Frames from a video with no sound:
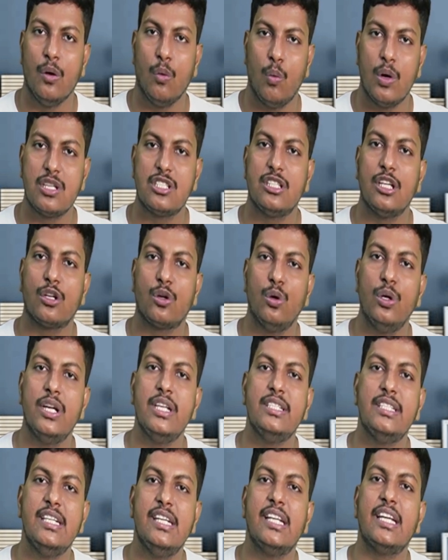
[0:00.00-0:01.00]
Once the code
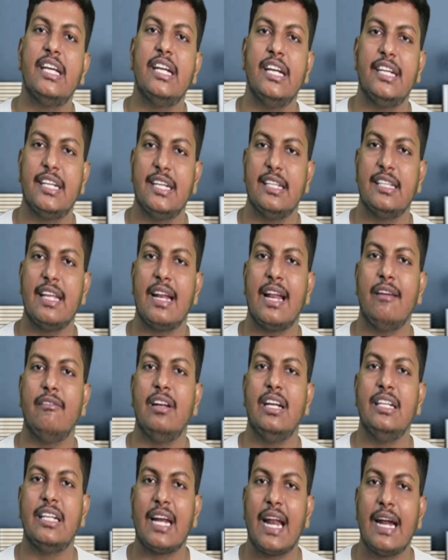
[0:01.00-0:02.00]
is integrated, then I
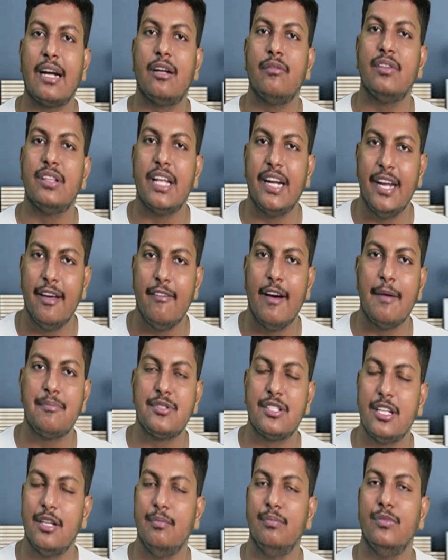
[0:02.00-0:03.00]
will interact with the
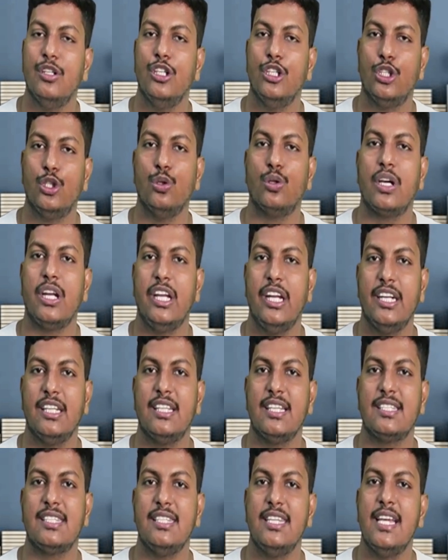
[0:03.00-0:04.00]
DevOps team to create
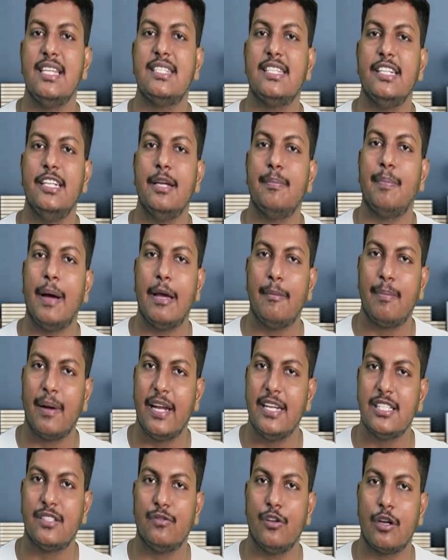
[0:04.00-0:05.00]
the CI/CD
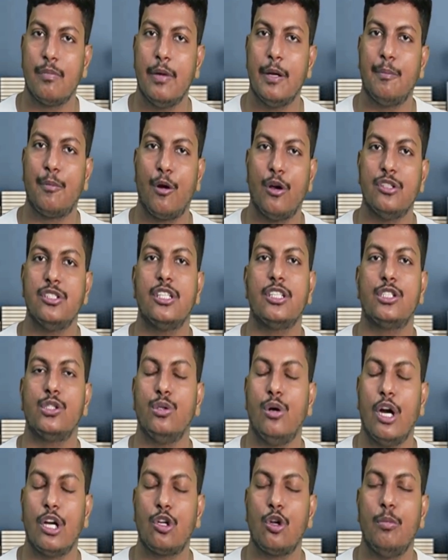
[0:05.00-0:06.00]
pipelines for my project
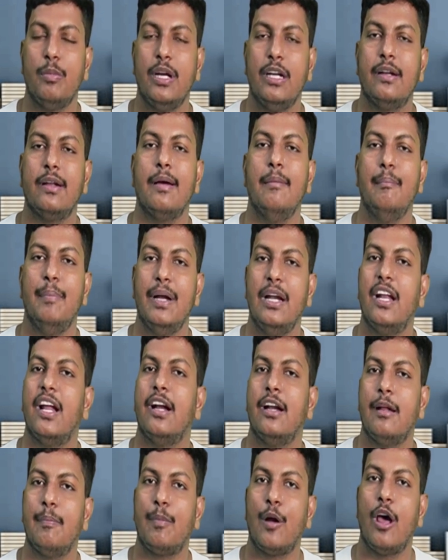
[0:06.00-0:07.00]
to automate build
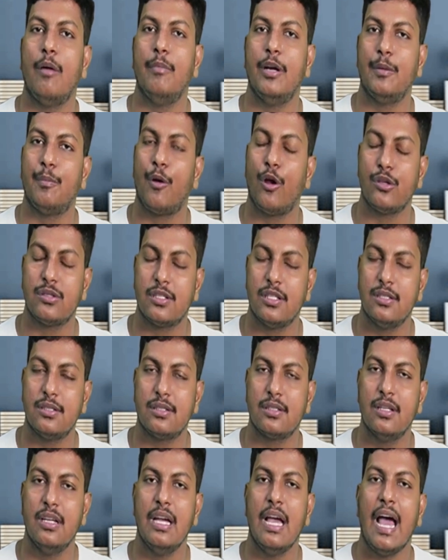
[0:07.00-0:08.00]
and deployment
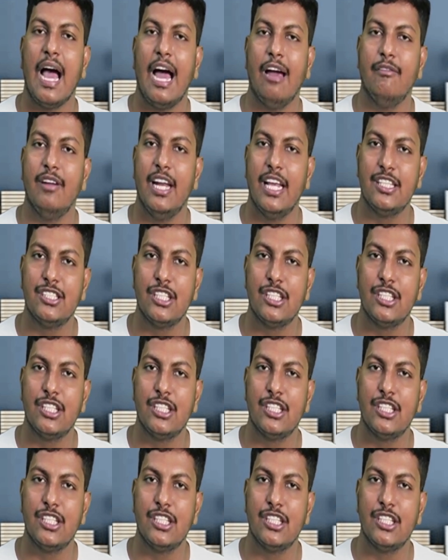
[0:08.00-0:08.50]
process. I will